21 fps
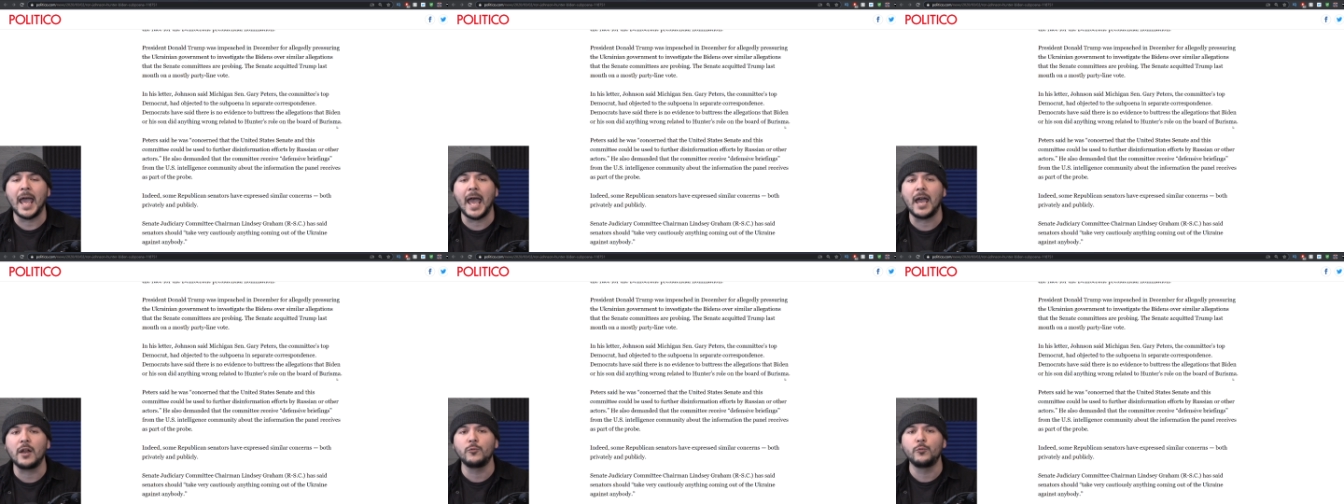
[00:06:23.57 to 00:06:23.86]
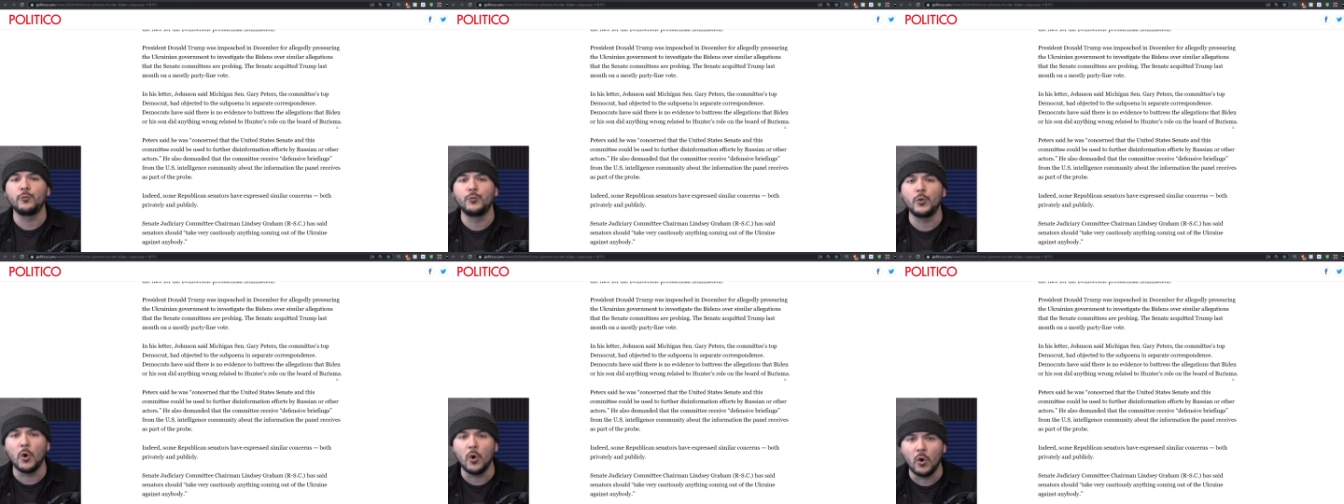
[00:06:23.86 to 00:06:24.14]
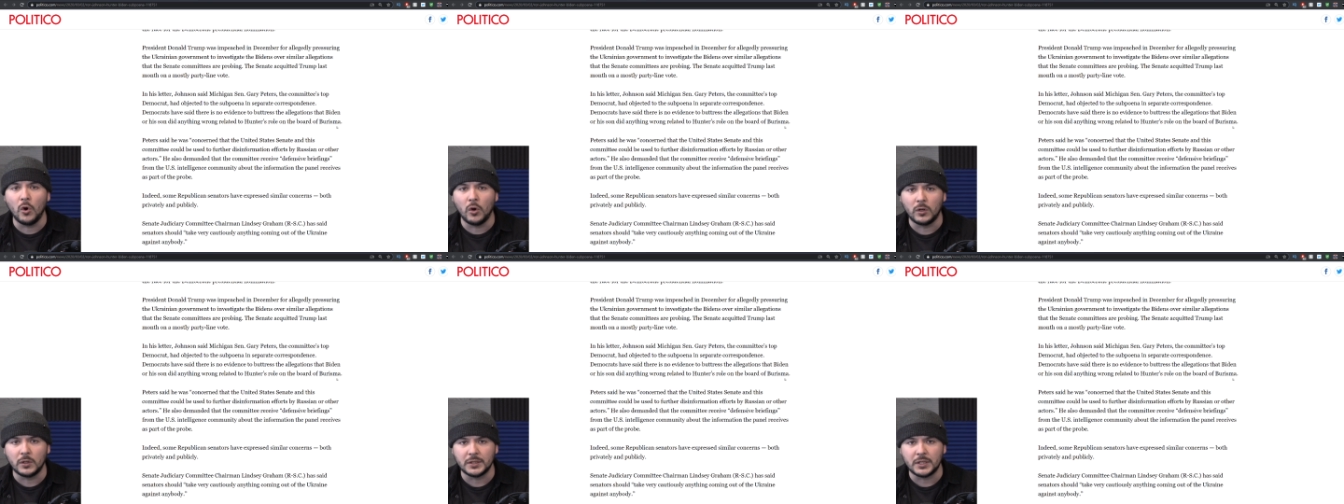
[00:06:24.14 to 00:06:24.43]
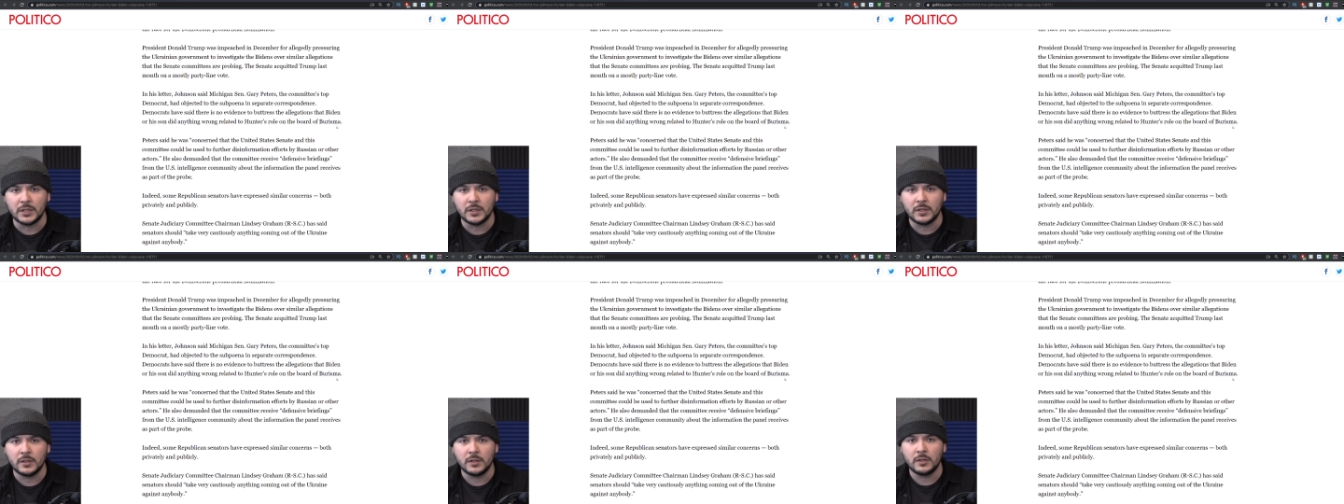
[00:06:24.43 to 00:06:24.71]
had
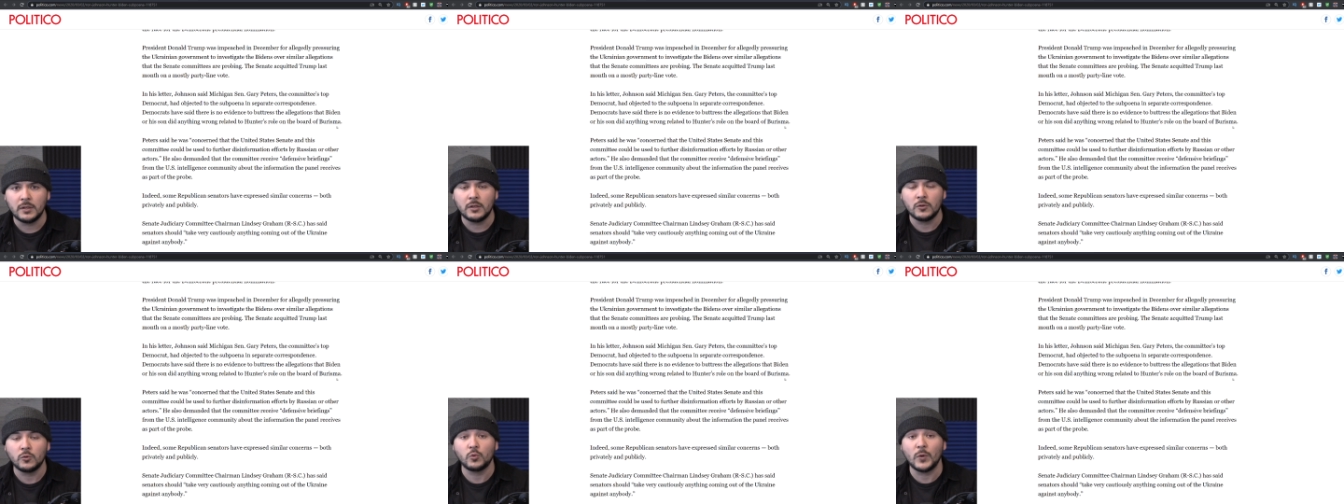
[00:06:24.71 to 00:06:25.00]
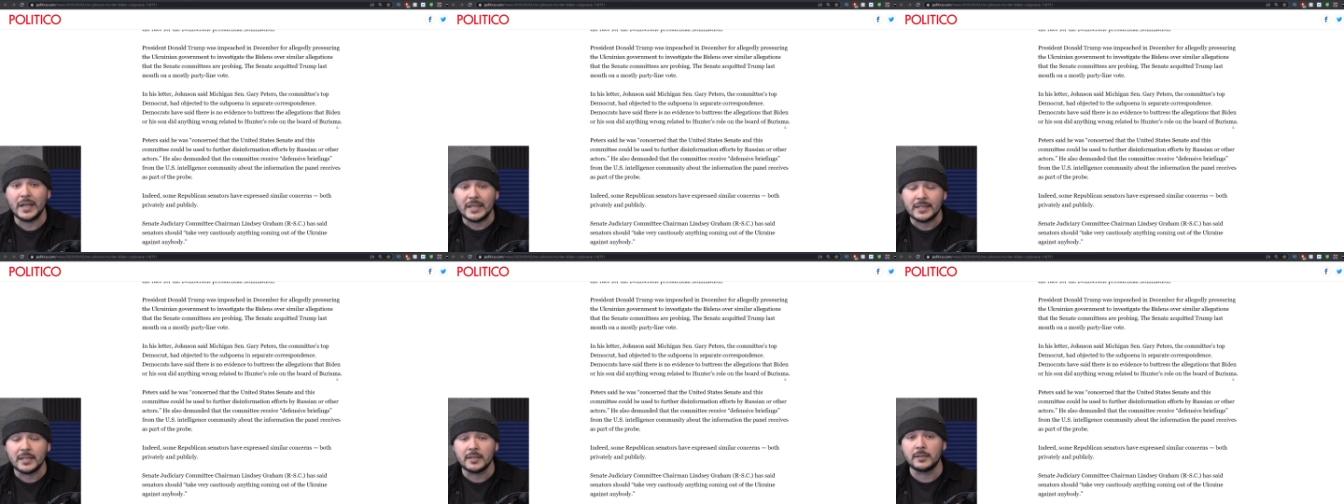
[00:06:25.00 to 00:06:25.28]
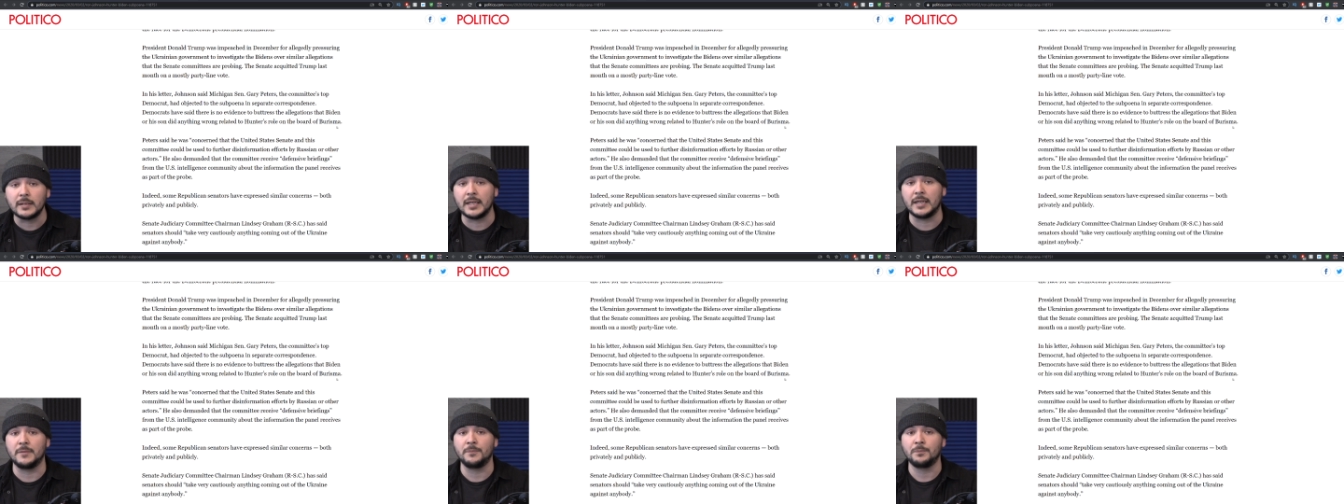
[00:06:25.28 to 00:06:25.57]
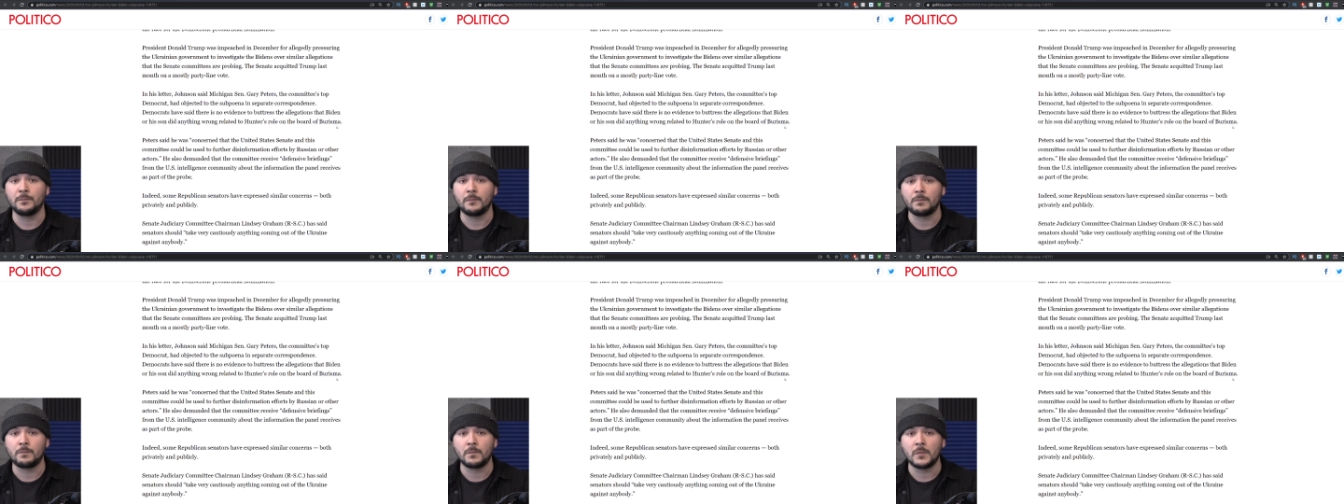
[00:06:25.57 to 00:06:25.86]
ruled
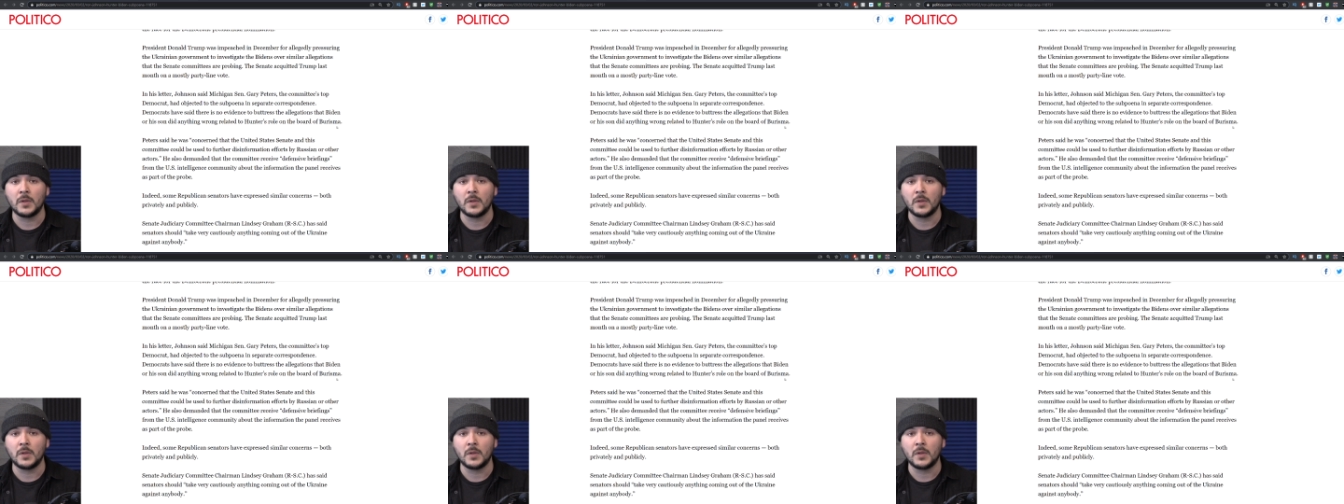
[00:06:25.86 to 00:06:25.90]
recently